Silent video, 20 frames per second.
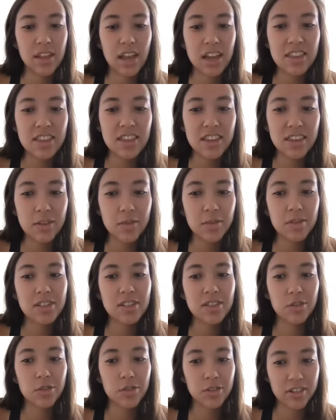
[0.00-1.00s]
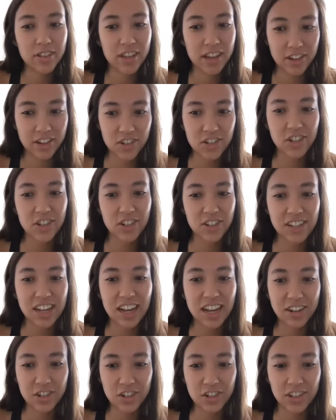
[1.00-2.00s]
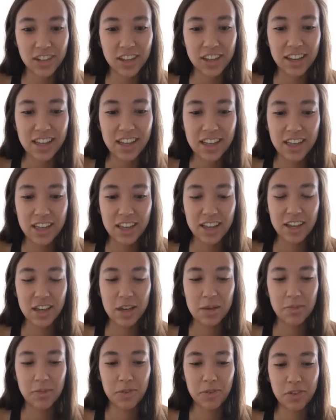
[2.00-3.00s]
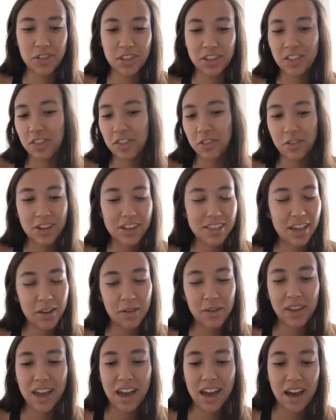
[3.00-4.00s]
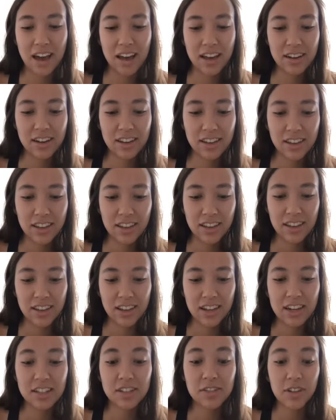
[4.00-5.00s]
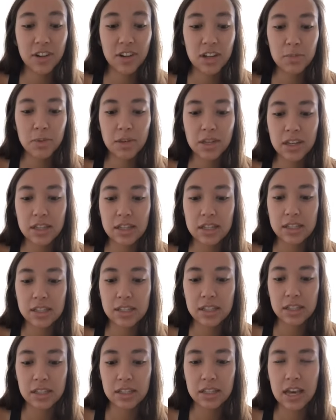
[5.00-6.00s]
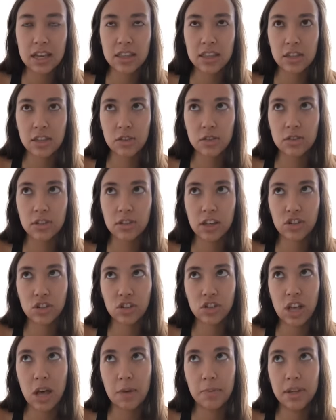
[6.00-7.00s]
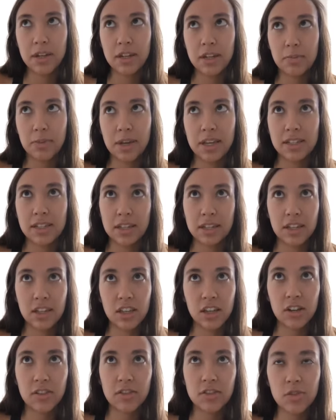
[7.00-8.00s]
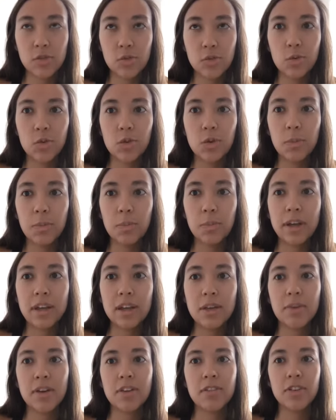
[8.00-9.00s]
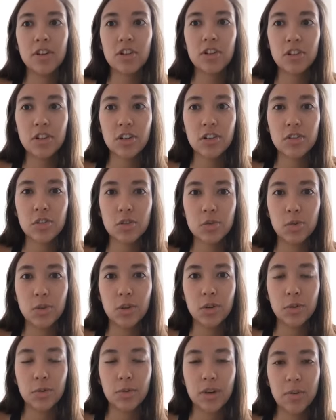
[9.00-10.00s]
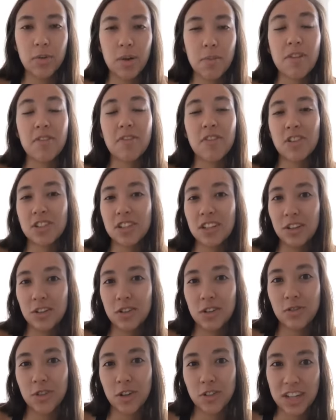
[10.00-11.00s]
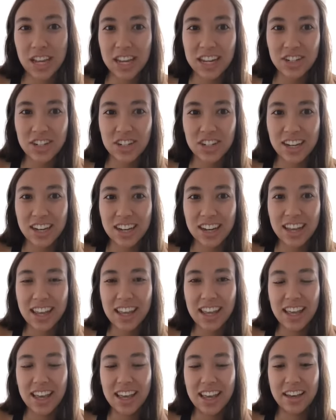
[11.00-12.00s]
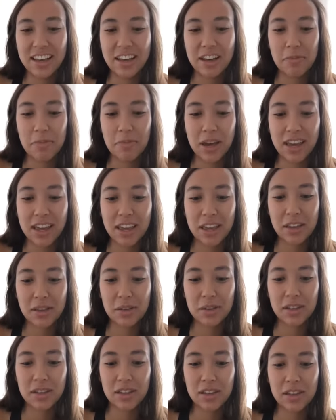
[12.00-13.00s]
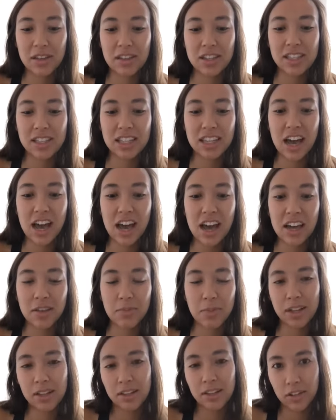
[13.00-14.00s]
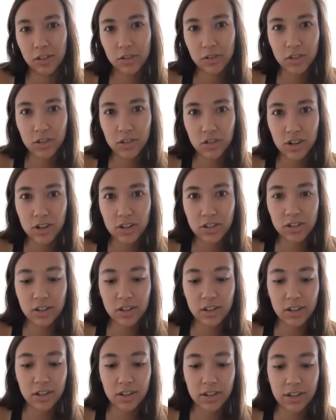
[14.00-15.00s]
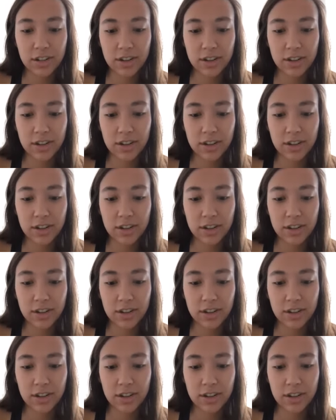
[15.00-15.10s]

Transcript: I think it was those lectures actually, those like 3 that we had. And it's funny because I think those lectures happened in my second year of school, but in my first year of school, when I went my first clinical rotation, my CI, my clinical instructor,